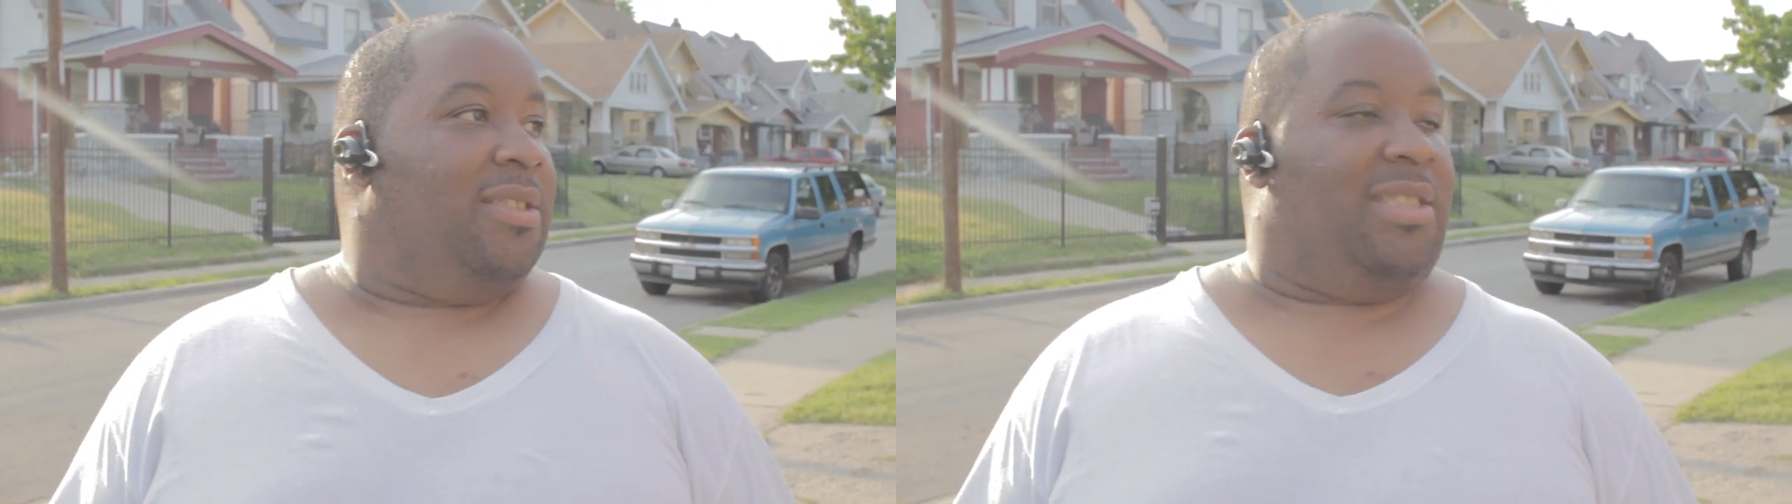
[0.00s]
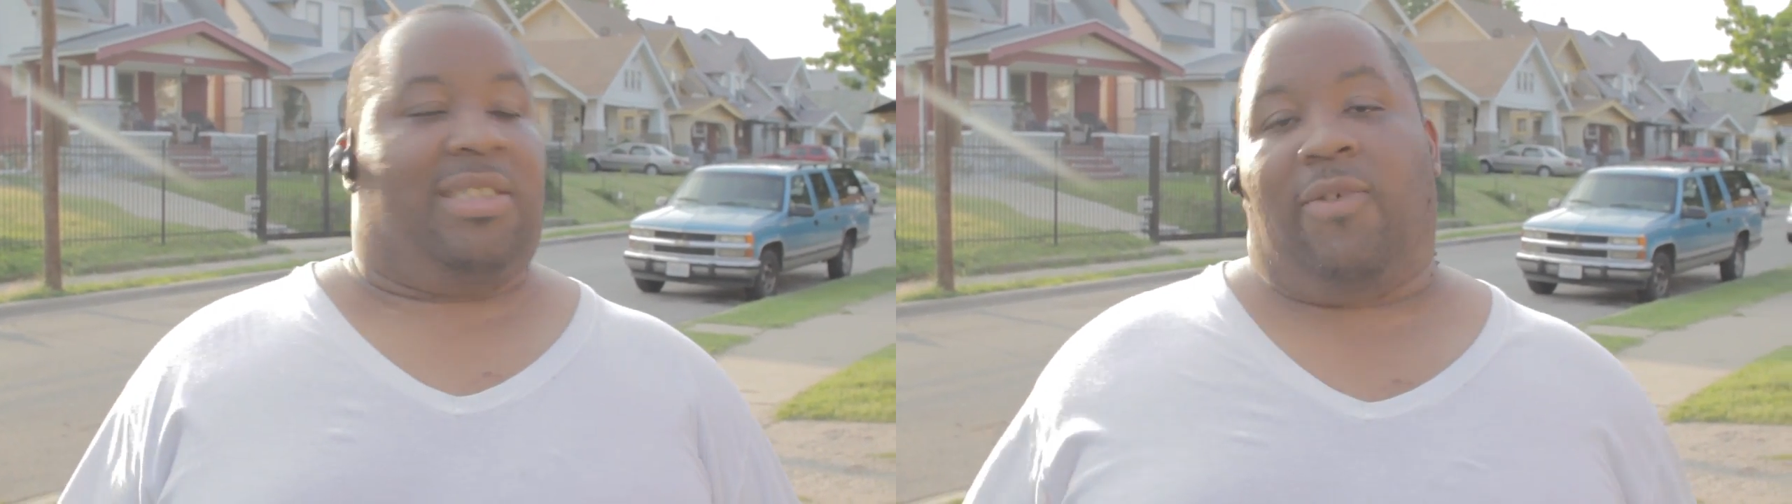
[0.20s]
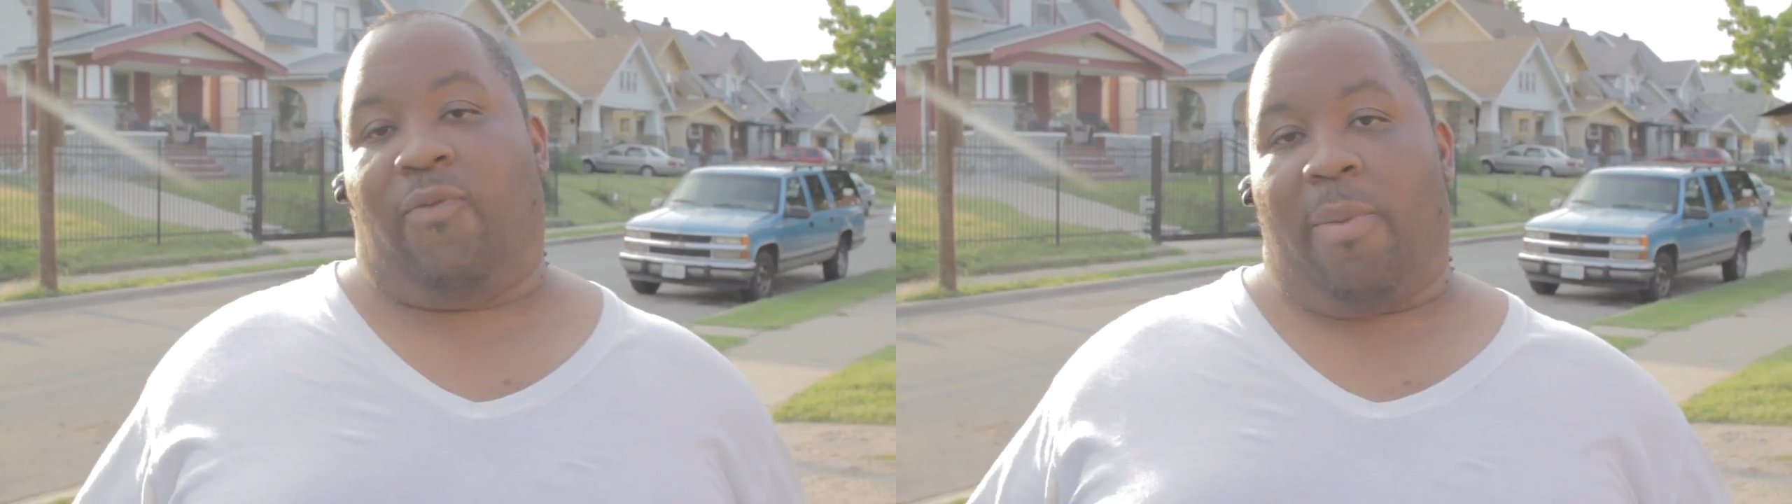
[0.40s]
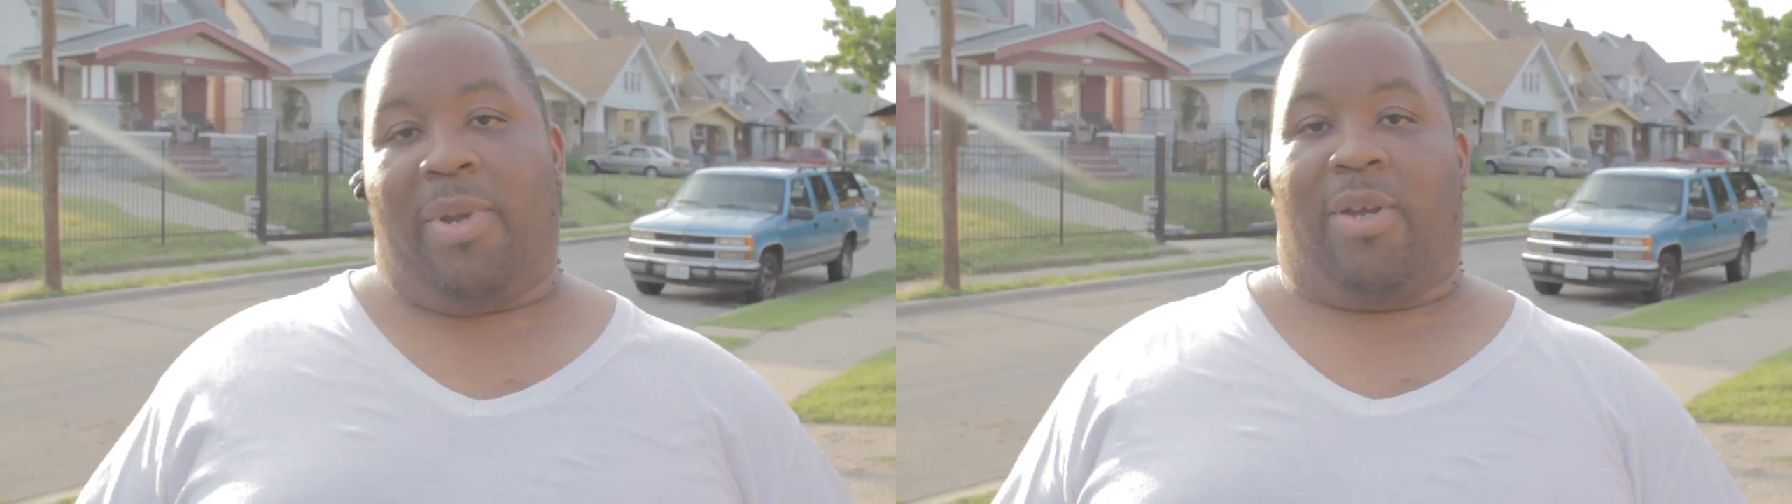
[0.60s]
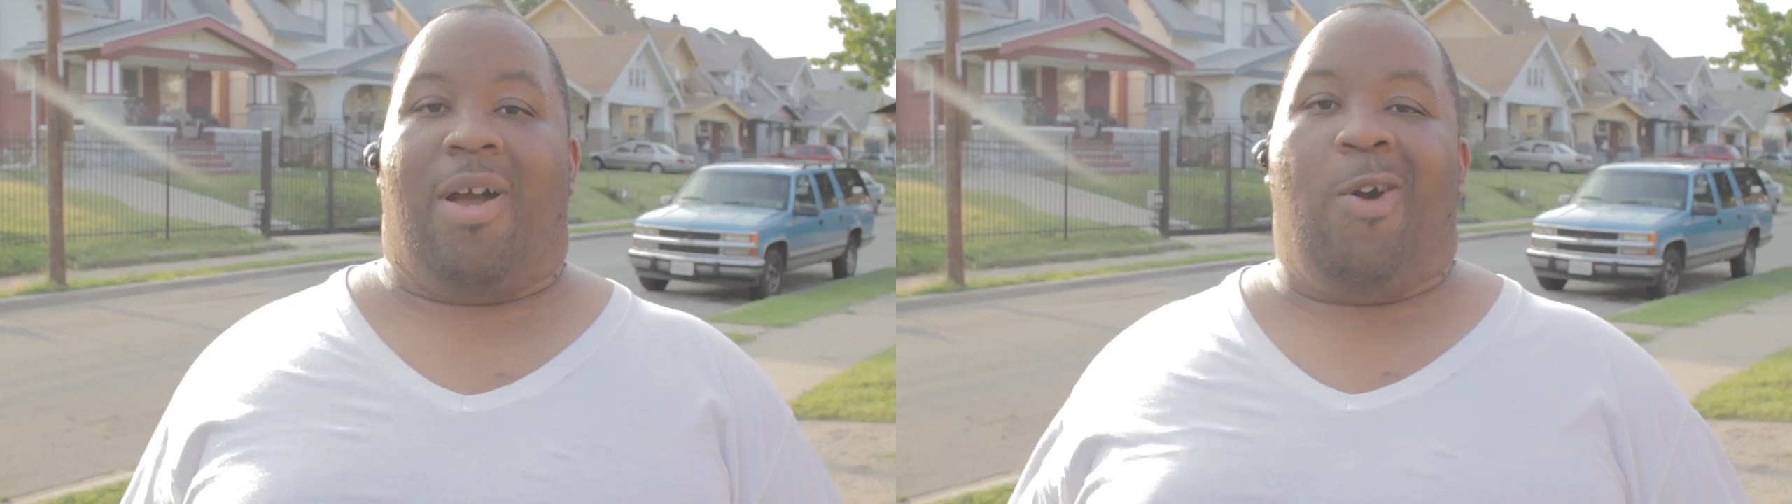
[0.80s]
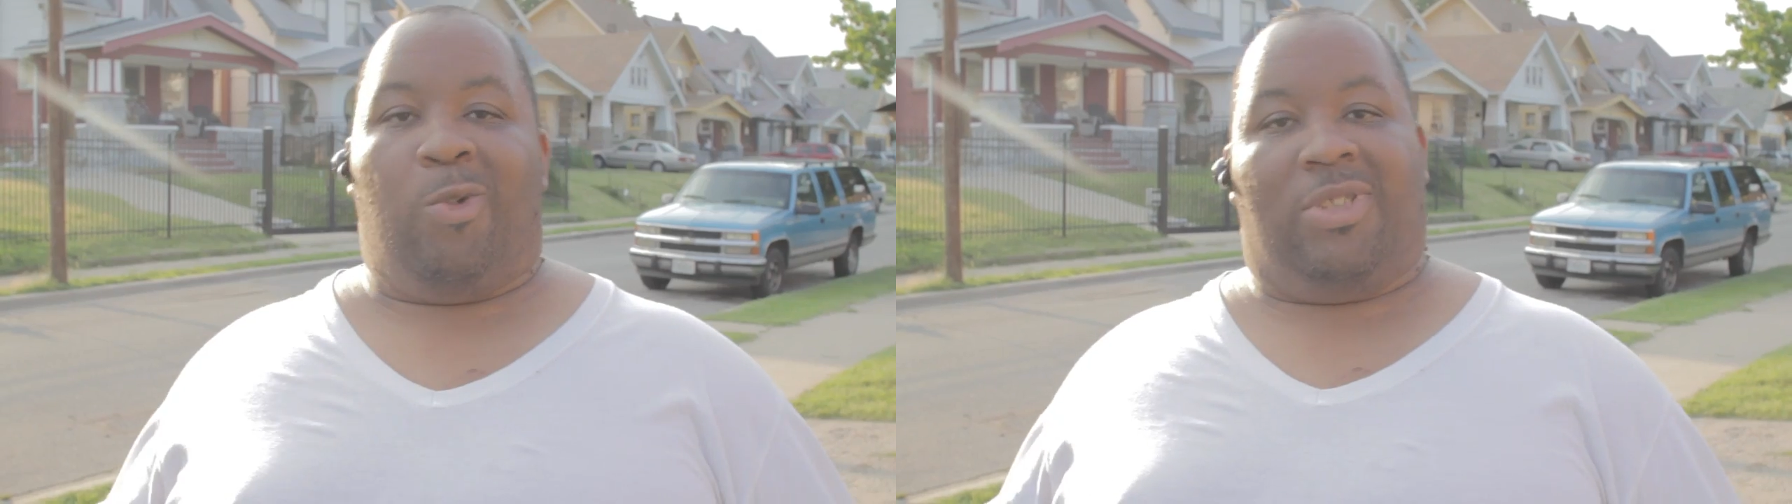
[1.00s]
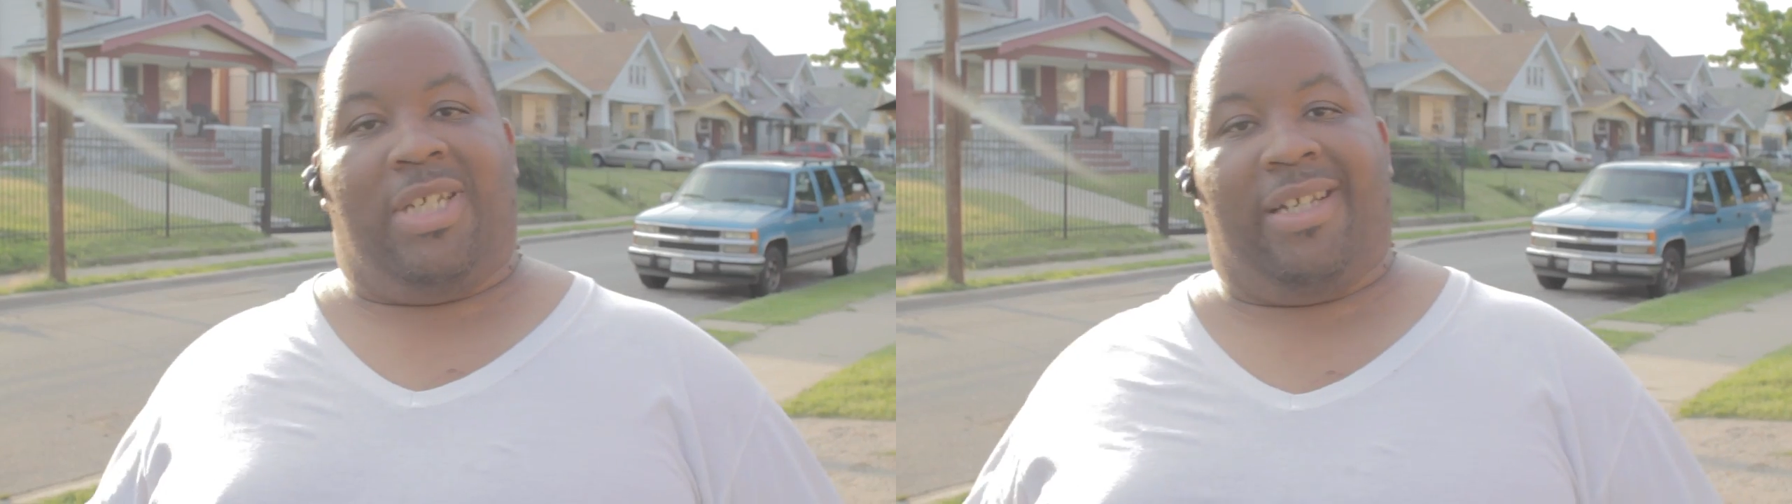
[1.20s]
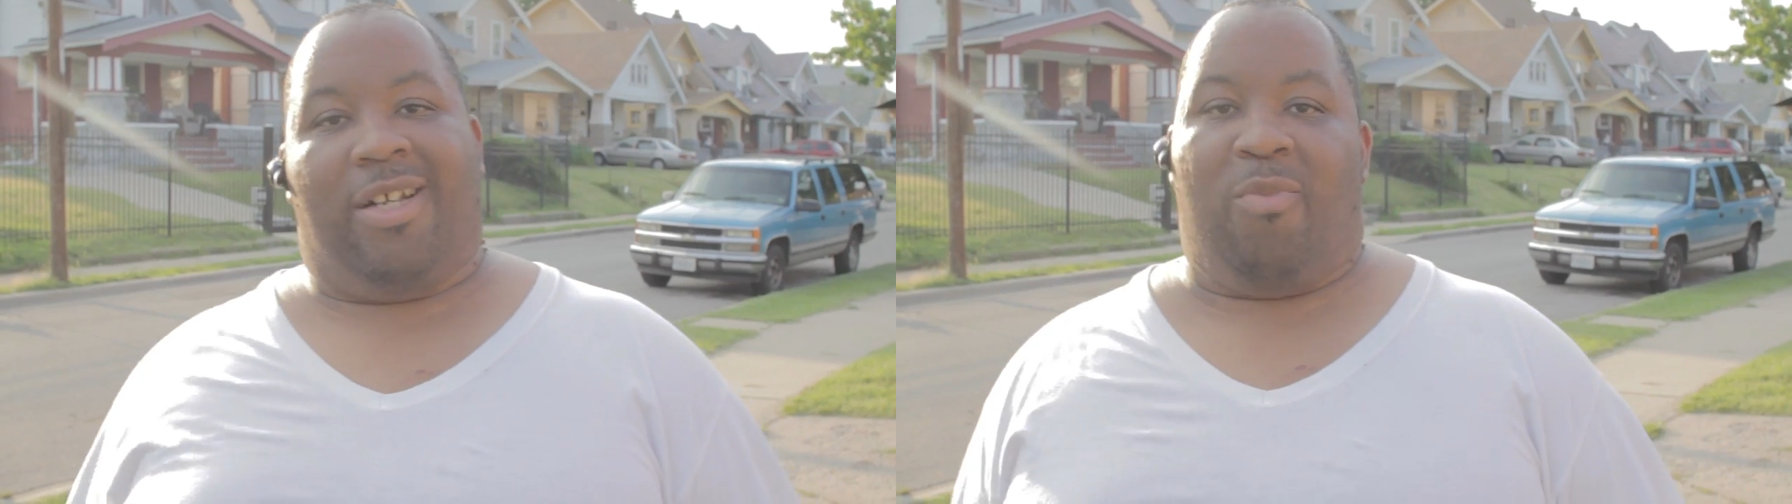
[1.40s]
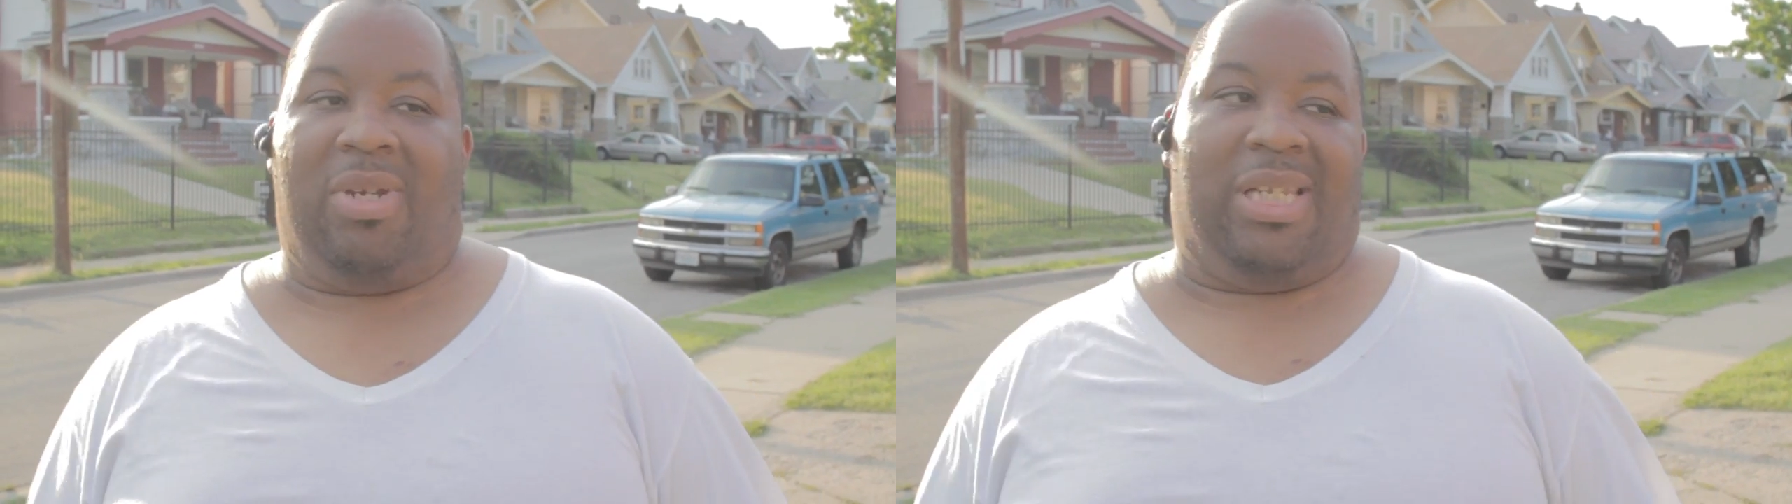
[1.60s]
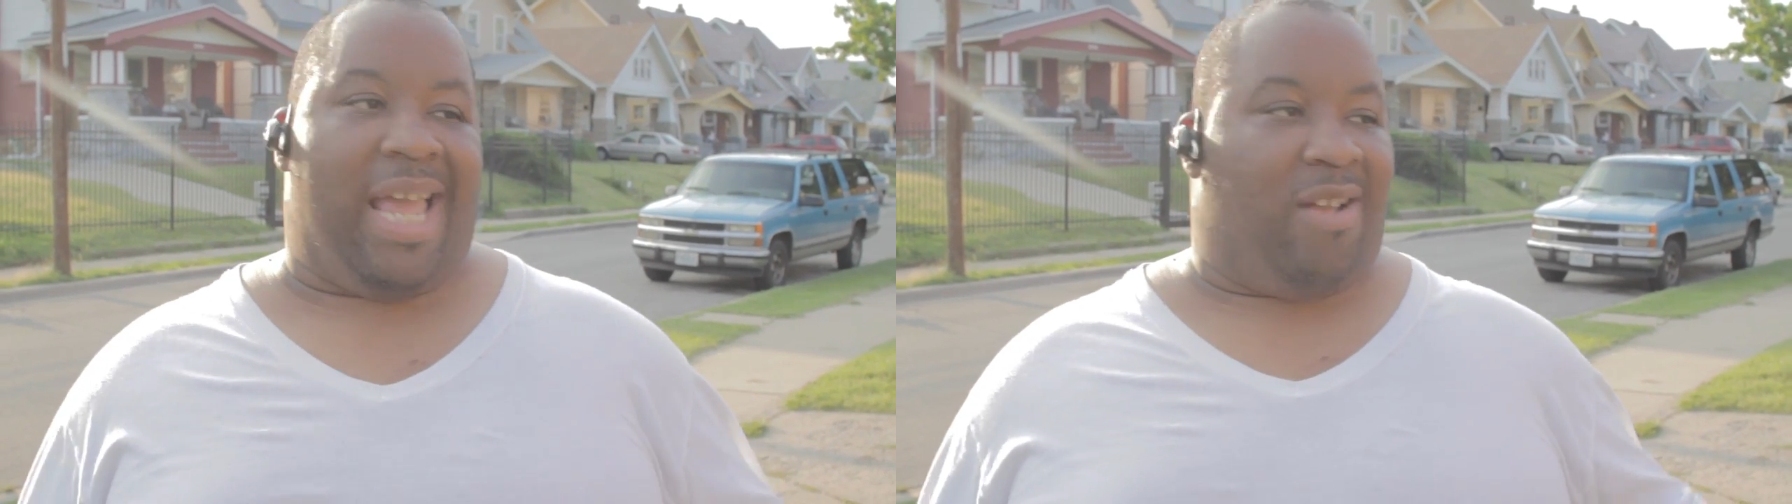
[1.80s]
since she from here, the old chick gonna
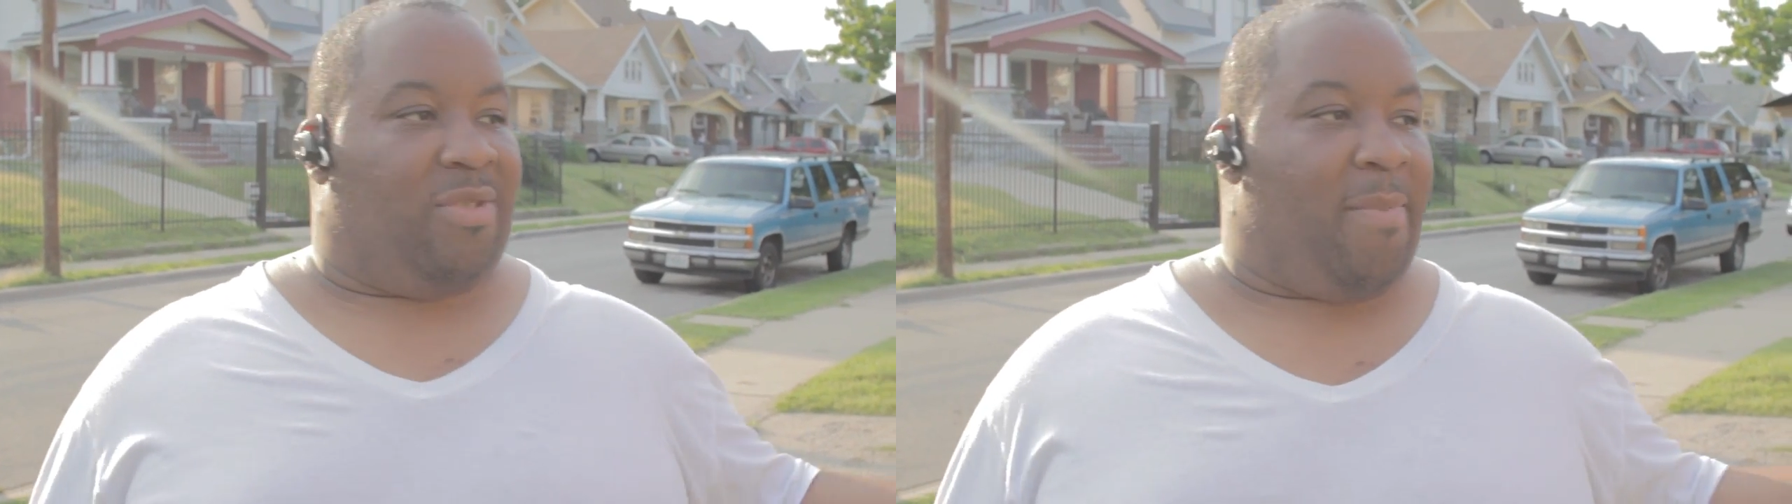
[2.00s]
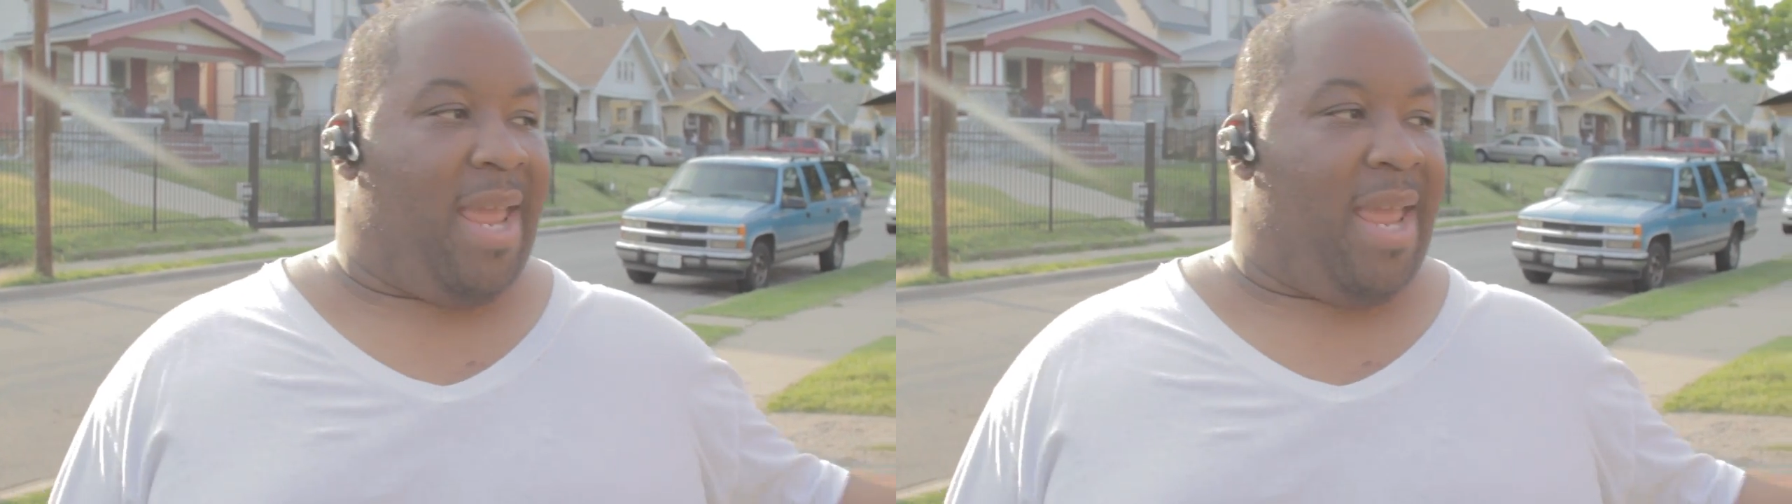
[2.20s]
be lounging,